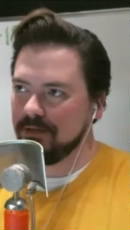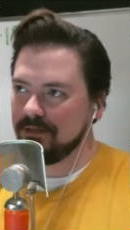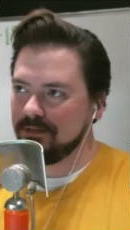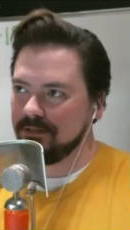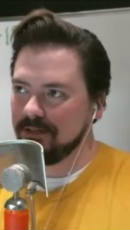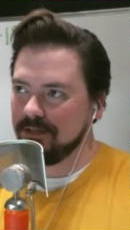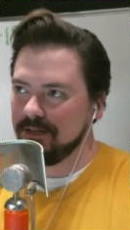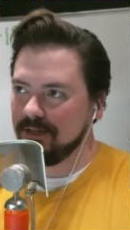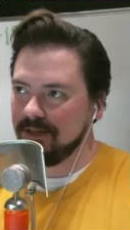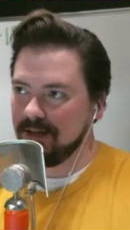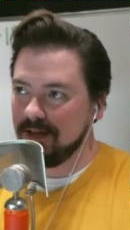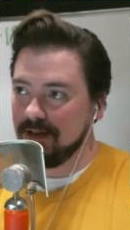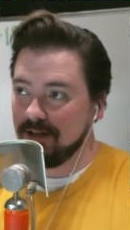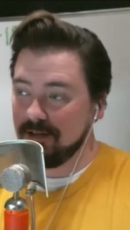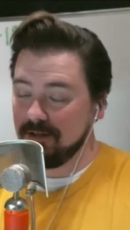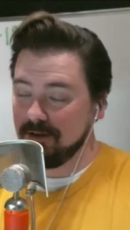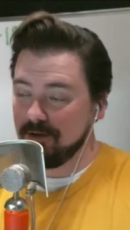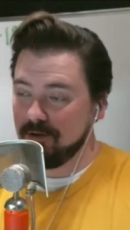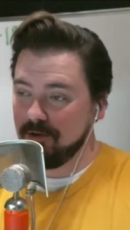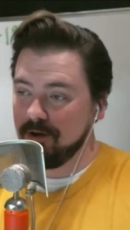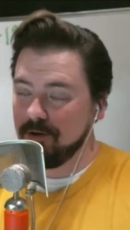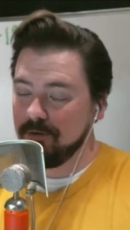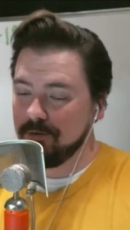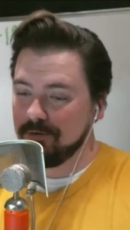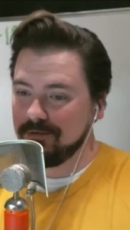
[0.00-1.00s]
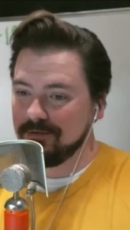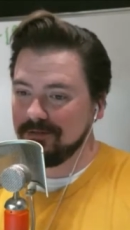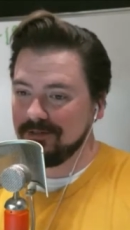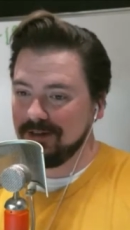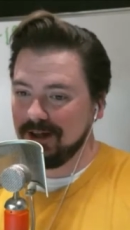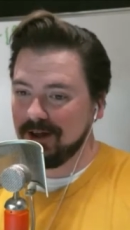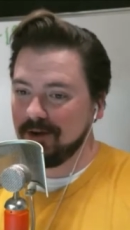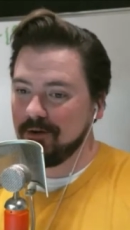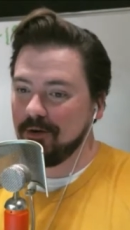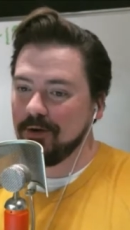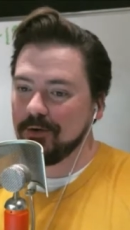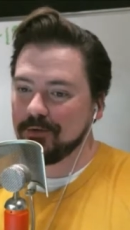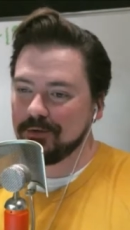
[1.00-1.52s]
I
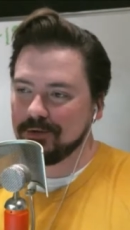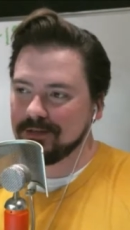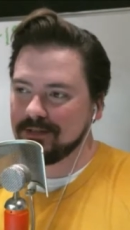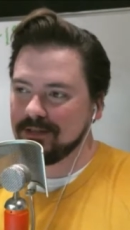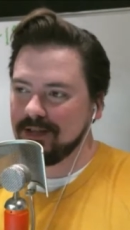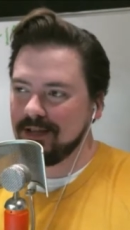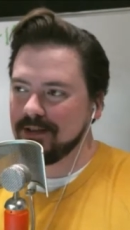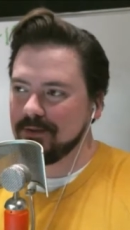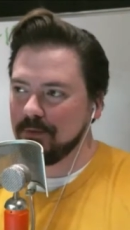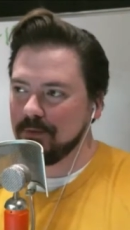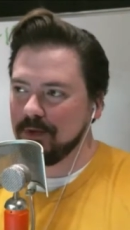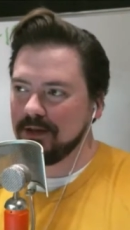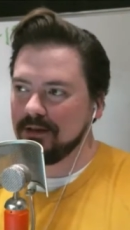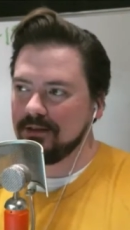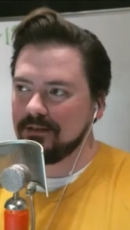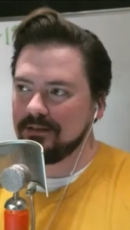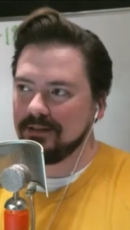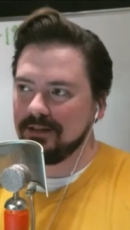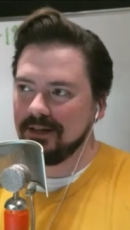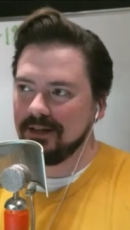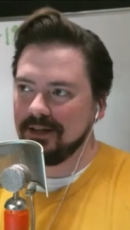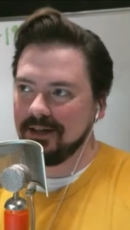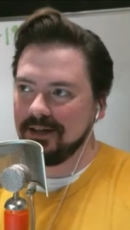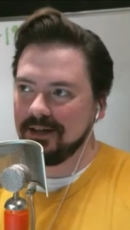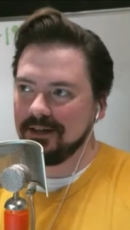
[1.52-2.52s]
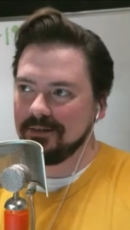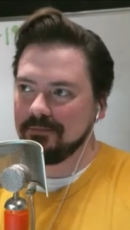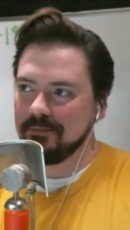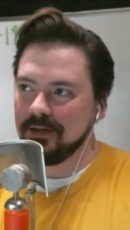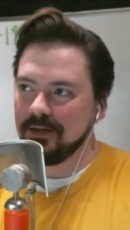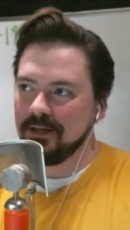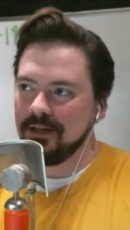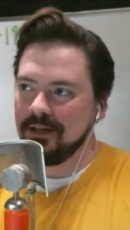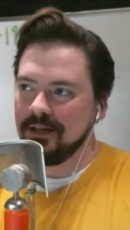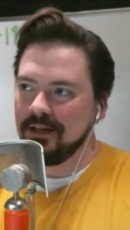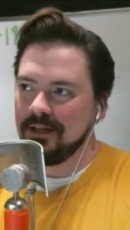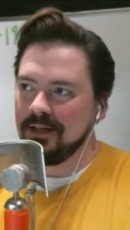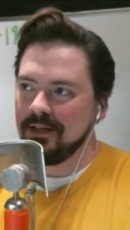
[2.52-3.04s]
agree with the sentiment.
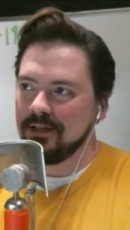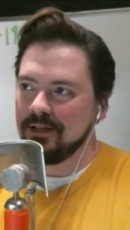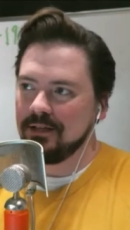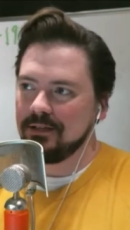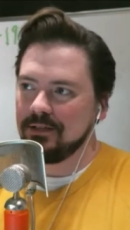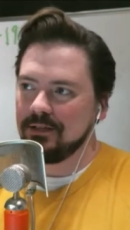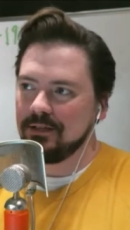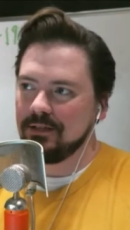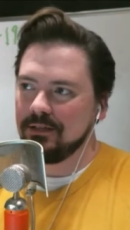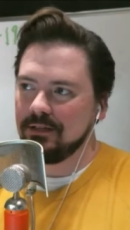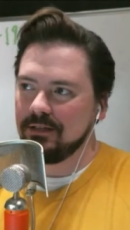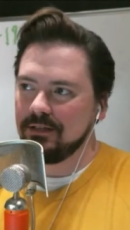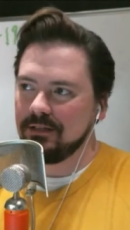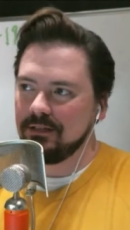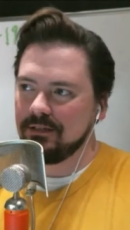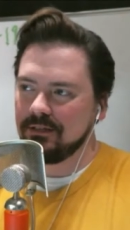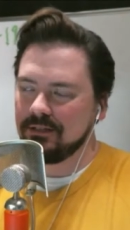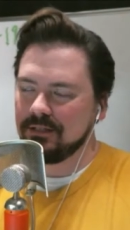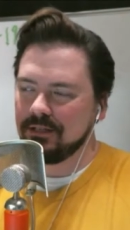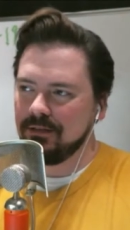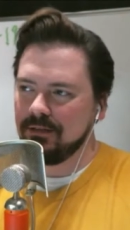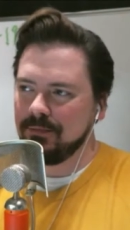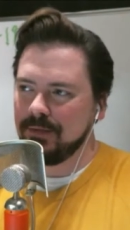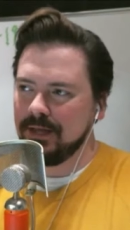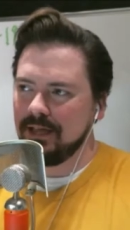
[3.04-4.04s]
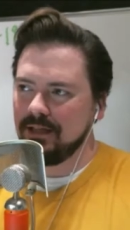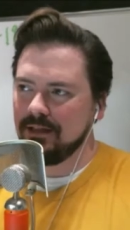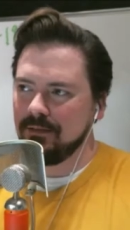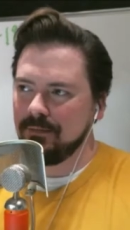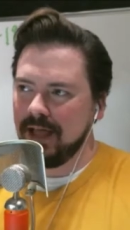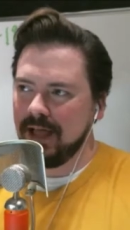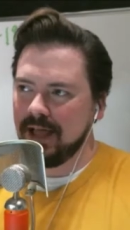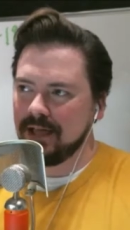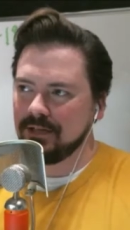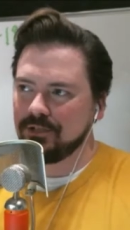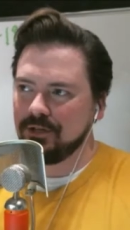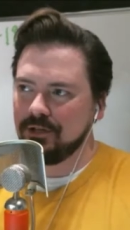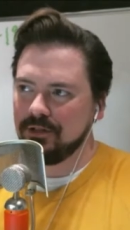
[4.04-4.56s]
So let
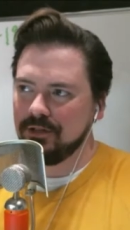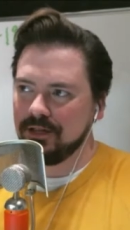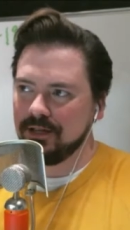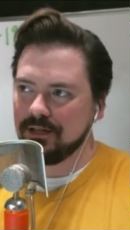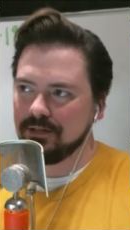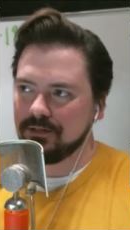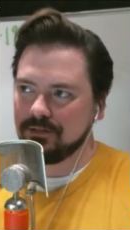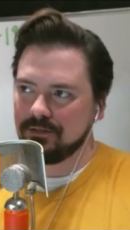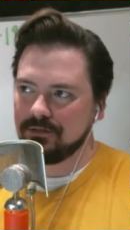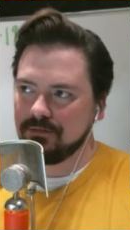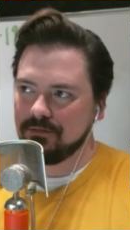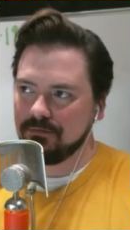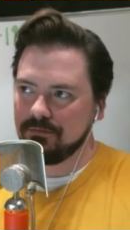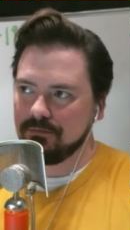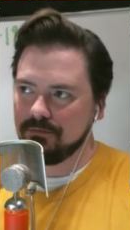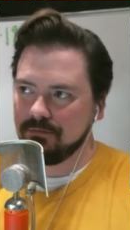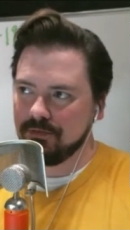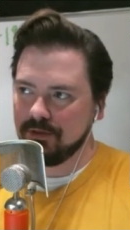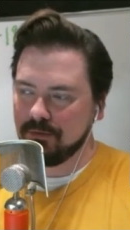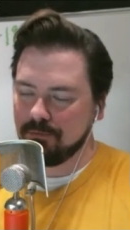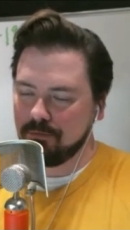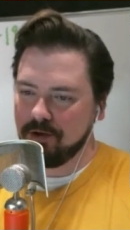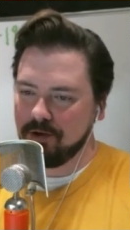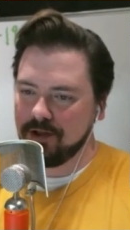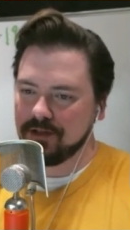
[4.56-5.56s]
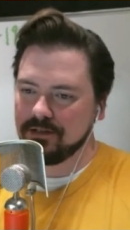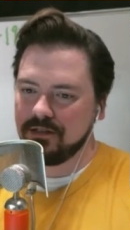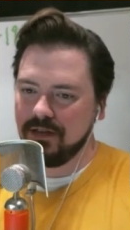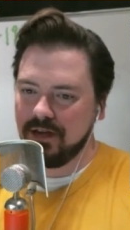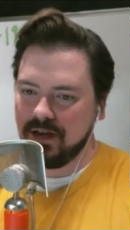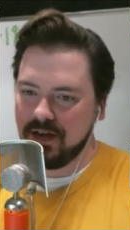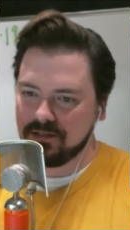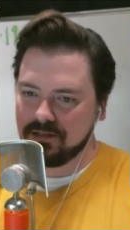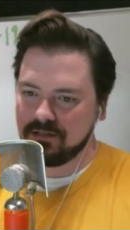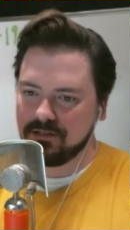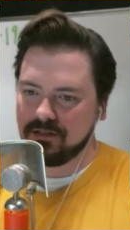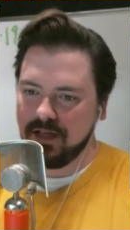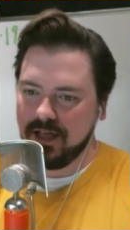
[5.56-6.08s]
me ask you this. The president
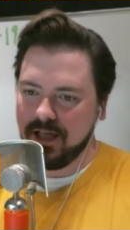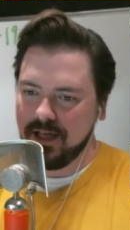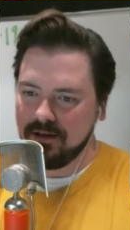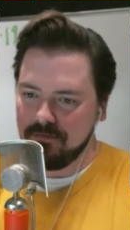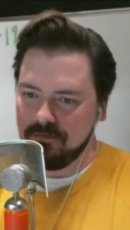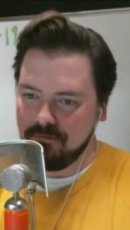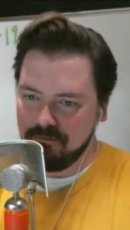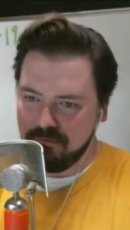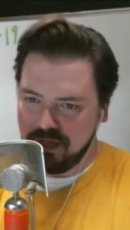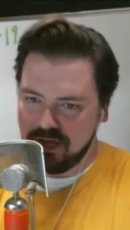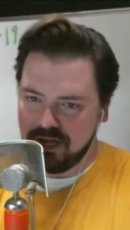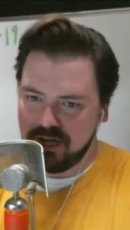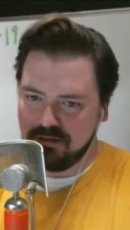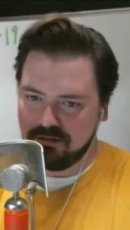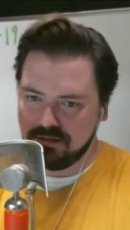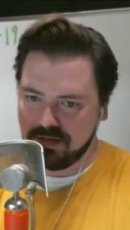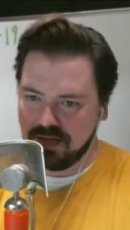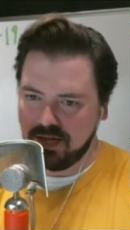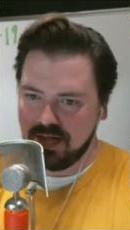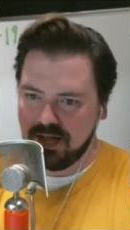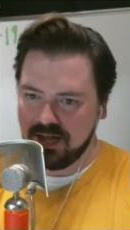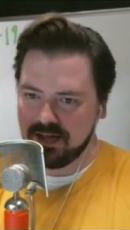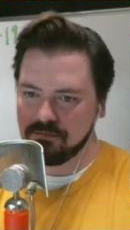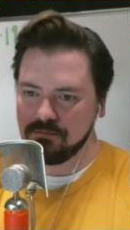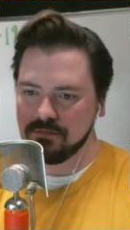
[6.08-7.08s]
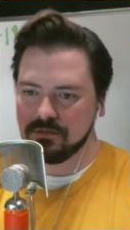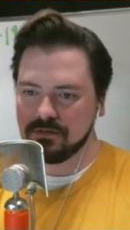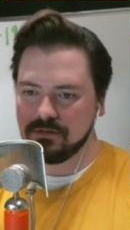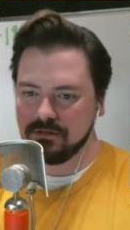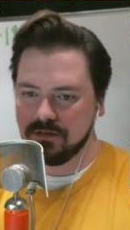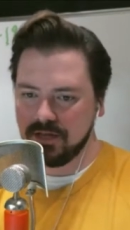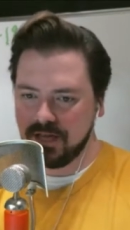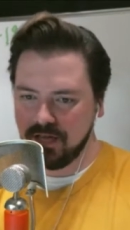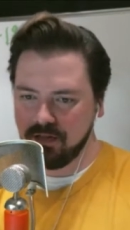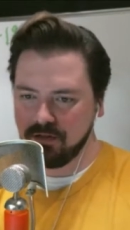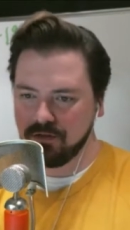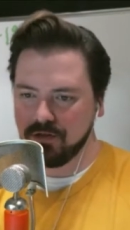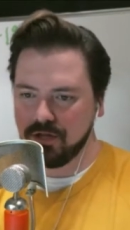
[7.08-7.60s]
has said many times
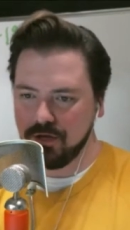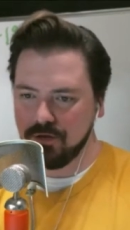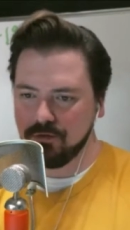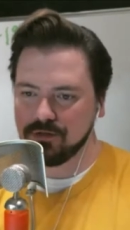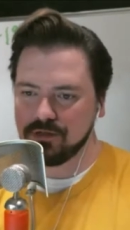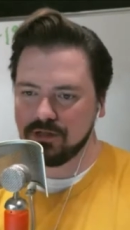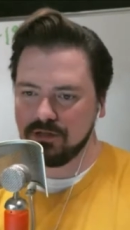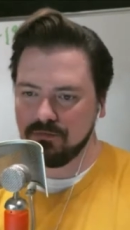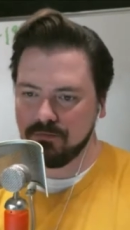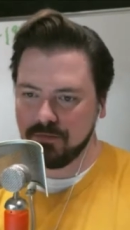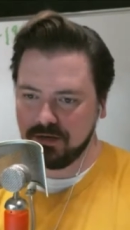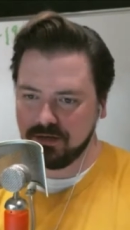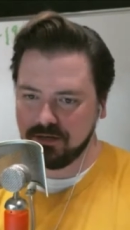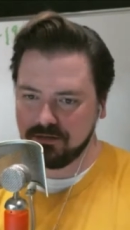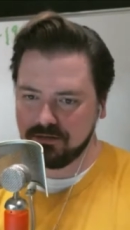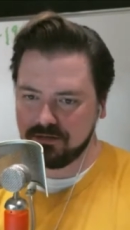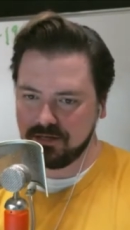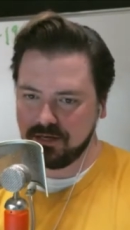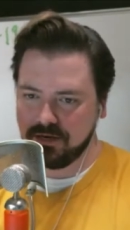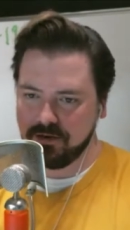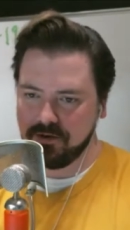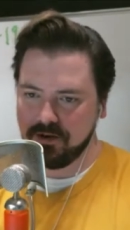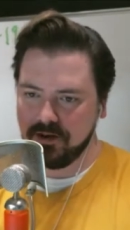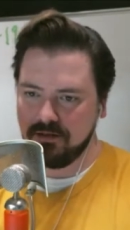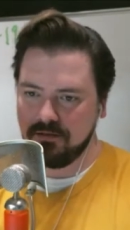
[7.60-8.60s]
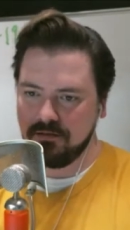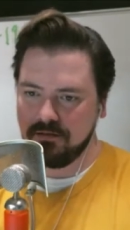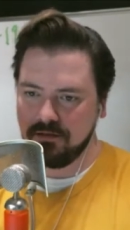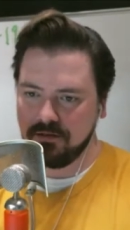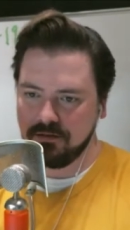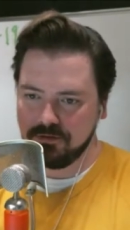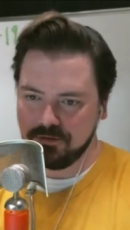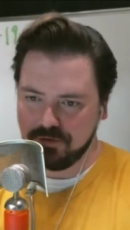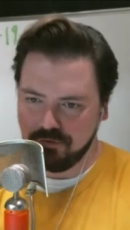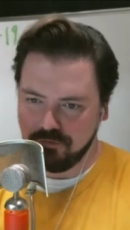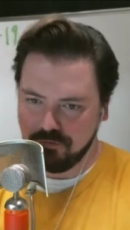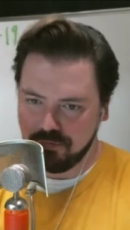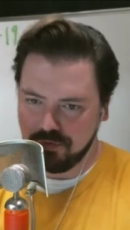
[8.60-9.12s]
he'll use the military
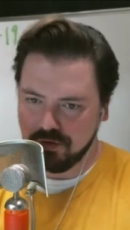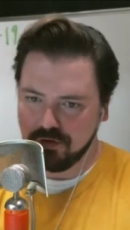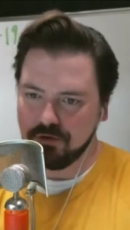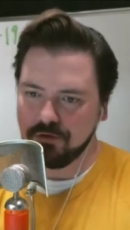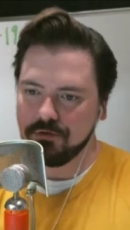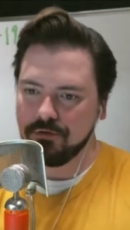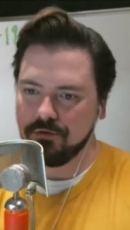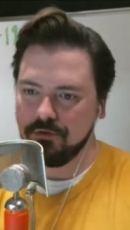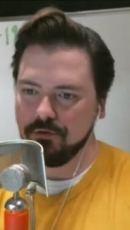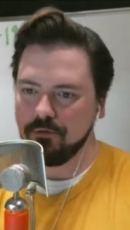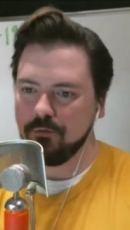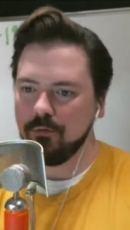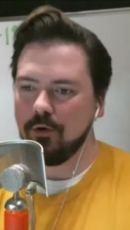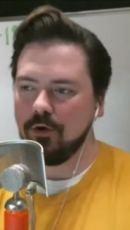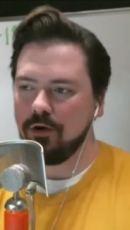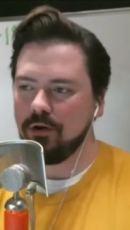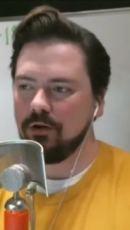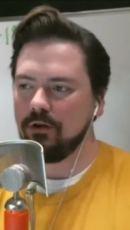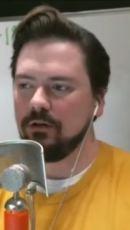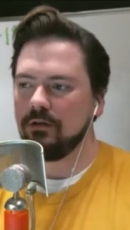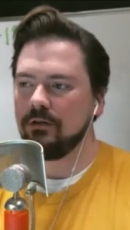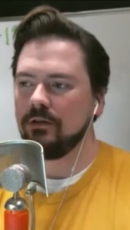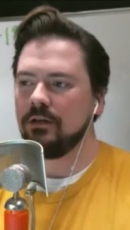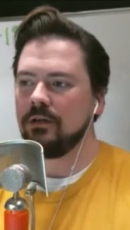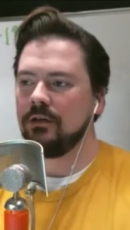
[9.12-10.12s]
to build the wall.